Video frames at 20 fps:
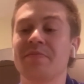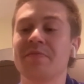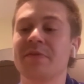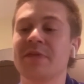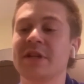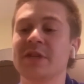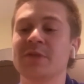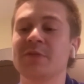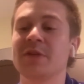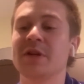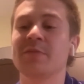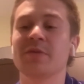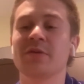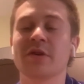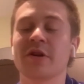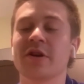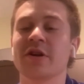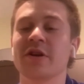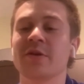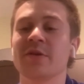these people
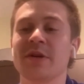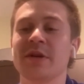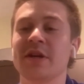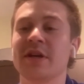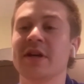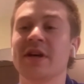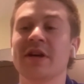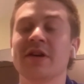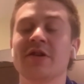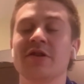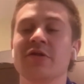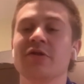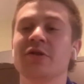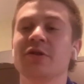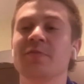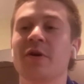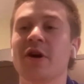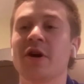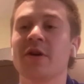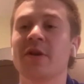are going to be a
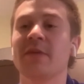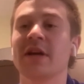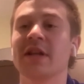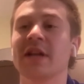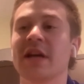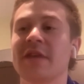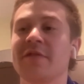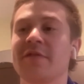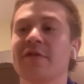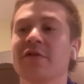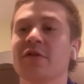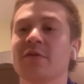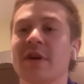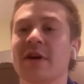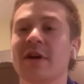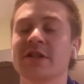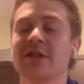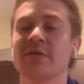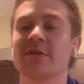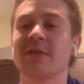huge part of my life for the rest of my